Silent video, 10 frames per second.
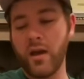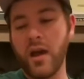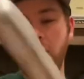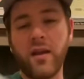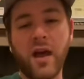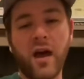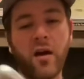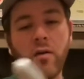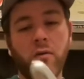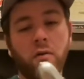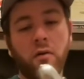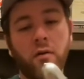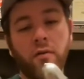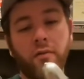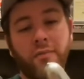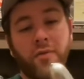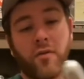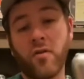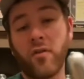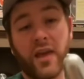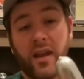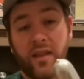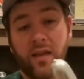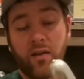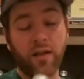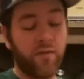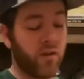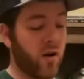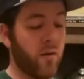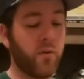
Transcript: And now, there's hardly any tail left at all,